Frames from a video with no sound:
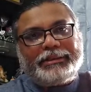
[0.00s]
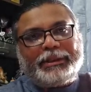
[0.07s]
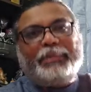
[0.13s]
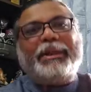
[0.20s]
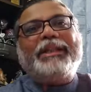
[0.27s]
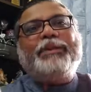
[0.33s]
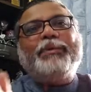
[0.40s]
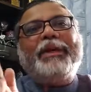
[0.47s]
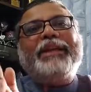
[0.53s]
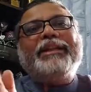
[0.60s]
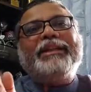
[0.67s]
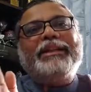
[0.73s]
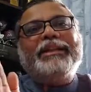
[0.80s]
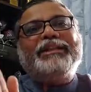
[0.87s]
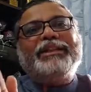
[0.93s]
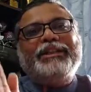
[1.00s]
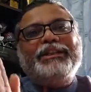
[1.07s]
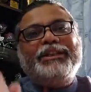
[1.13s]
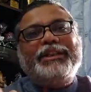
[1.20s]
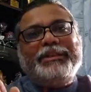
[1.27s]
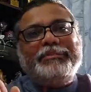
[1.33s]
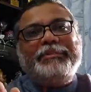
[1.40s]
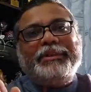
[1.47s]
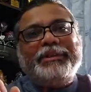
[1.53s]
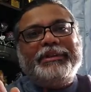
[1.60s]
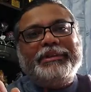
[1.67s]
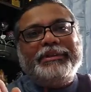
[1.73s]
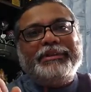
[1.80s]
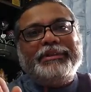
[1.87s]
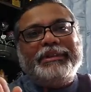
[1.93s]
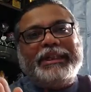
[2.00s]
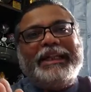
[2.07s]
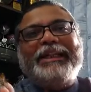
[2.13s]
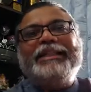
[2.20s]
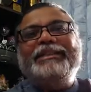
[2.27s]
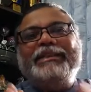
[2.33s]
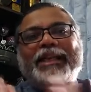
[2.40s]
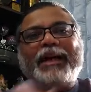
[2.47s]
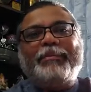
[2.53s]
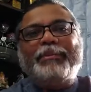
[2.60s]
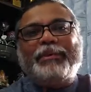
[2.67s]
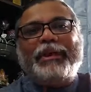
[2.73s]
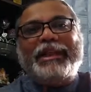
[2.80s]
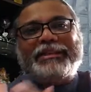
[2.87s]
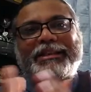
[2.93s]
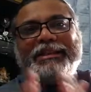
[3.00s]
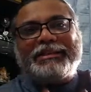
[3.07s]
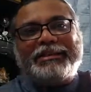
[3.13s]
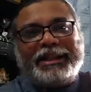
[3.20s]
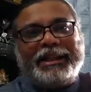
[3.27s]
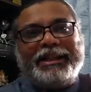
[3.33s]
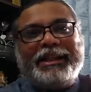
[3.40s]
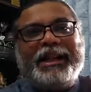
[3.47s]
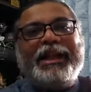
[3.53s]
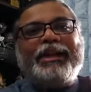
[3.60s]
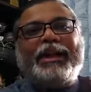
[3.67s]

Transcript: So by the way, relationship is rapport, as I said.